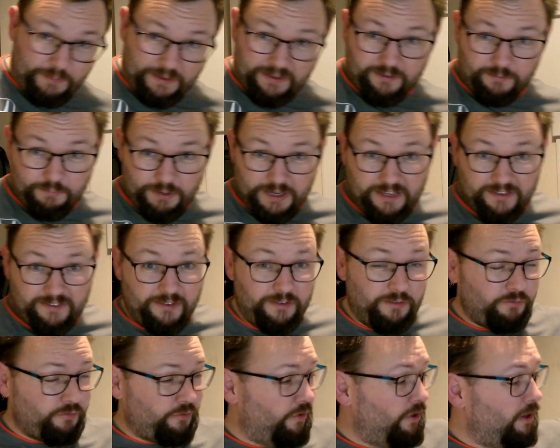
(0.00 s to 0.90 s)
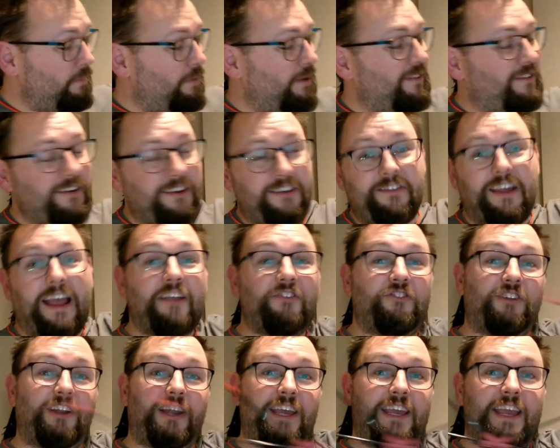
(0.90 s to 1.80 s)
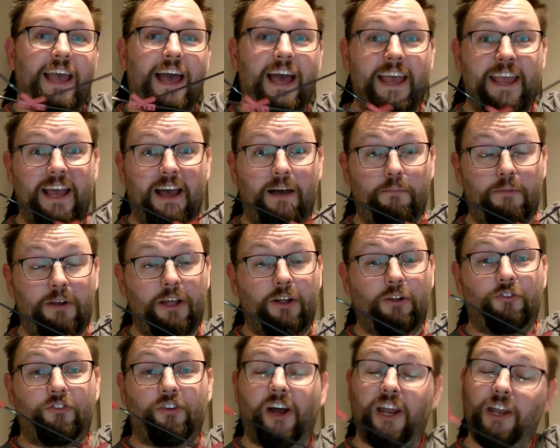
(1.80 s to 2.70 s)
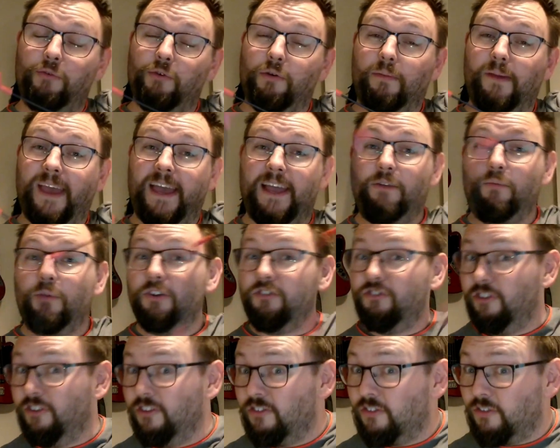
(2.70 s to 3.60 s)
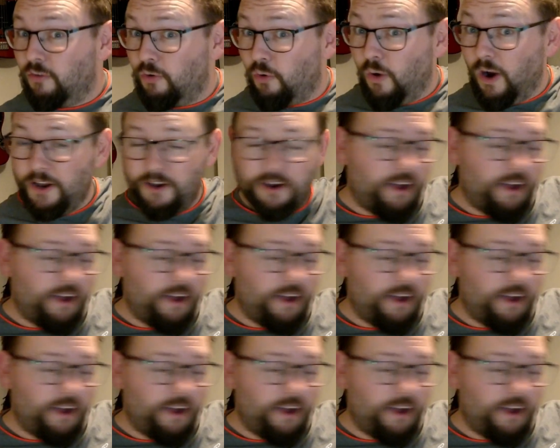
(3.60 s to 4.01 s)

bits and pieces 3D printing is actually a little Tinywhoop gate, which is quite